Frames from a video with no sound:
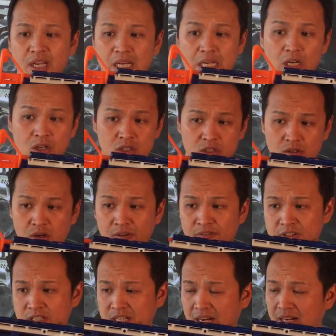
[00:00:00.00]
He also
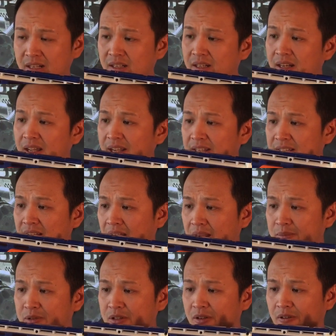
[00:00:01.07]
offers other like
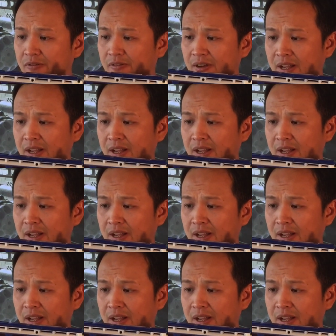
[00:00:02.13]
types of